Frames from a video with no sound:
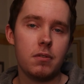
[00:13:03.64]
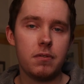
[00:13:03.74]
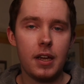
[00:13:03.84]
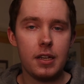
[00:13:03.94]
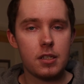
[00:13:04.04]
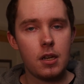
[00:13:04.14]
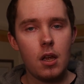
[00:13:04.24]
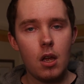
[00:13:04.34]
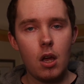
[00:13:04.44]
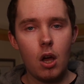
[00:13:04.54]
face
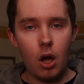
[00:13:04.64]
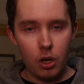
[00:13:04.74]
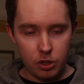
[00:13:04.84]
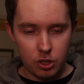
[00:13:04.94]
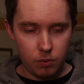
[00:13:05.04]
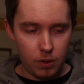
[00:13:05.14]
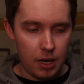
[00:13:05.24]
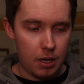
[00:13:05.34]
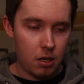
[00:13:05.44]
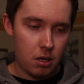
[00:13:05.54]
on
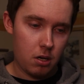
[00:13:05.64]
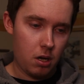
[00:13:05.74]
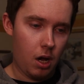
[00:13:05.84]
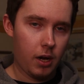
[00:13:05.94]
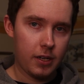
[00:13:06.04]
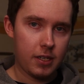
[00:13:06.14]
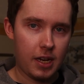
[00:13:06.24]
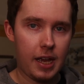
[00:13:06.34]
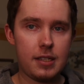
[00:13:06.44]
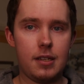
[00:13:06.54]
screen on a
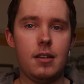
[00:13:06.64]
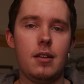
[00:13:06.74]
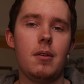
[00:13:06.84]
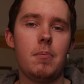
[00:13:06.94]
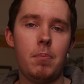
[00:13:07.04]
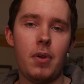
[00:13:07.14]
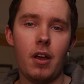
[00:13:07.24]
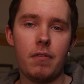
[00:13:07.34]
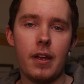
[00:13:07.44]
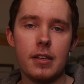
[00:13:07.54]
set.
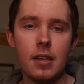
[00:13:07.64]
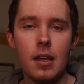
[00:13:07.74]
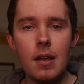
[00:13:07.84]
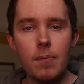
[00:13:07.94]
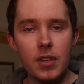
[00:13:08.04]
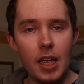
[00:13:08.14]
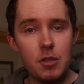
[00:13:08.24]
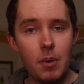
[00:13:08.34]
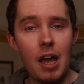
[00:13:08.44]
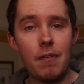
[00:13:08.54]
Perfect. Guys,
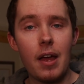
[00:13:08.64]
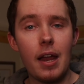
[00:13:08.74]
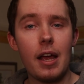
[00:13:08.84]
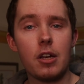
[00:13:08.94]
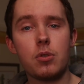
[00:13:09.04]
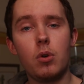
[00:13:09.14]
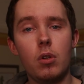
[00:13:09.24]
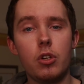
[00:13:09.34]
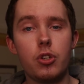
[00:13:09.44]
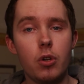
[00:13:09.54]
we have an
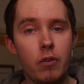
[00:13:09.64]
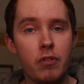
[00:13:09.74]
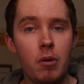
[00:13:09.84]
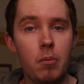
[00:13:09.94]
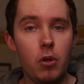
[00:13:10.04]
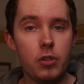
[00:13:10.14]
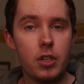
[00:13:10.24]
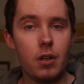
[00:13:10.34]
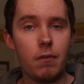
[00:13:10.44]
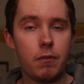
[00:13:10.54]
actual short film
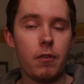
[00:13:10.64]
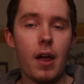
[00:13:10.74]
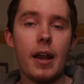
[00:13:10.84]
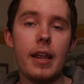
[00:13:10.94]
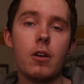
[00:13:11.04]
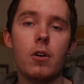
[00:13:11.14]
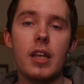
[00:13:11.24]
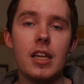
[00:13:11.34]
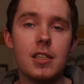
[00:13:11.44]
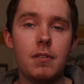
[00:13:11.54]
launching on Friday called
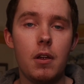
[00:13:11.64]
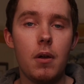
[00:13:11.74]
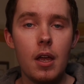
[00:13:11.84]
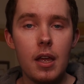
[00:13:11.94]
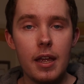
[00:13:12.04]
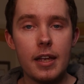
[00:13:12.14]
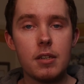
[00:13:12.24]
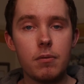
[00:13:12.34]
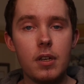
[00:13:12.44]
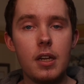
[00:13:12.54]
Interview. It's
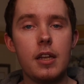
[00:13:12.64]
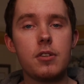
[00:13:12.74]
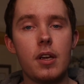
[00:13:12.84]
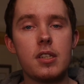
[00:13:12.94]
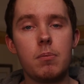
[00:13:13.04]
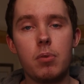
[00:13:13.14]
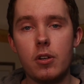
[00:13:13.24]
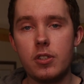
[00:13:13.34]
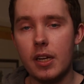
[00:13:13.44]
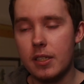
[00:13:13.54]
a really interesting
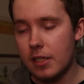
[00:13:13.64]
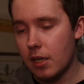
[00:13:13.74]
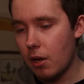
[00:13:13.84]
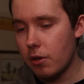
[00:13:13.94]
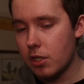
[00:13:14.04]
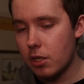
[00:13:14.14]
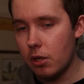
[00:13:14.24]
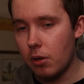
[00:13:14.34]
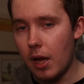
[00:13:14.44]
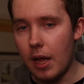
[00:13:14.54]
project. It's close to